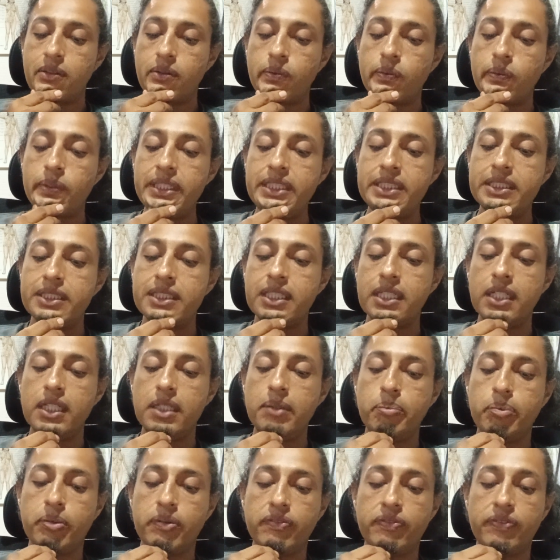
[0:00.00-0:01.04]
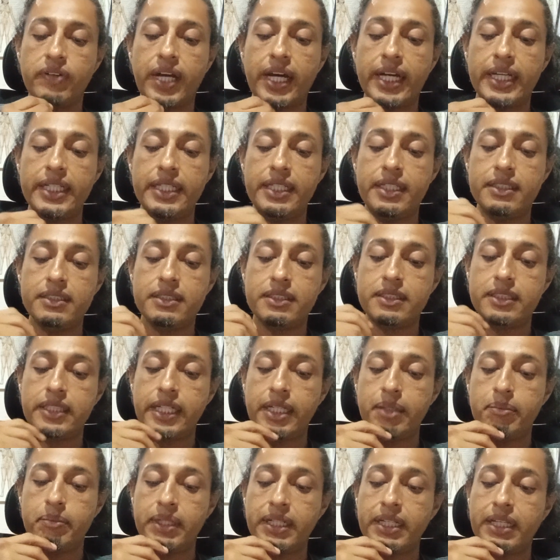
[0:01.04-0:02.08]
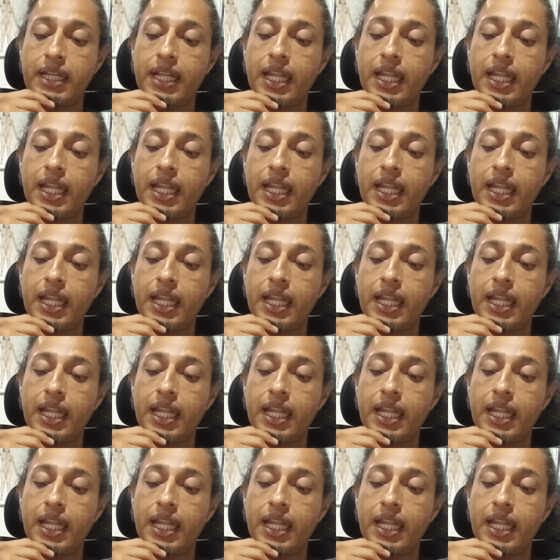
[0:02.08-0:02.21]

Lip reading: recently provided a statement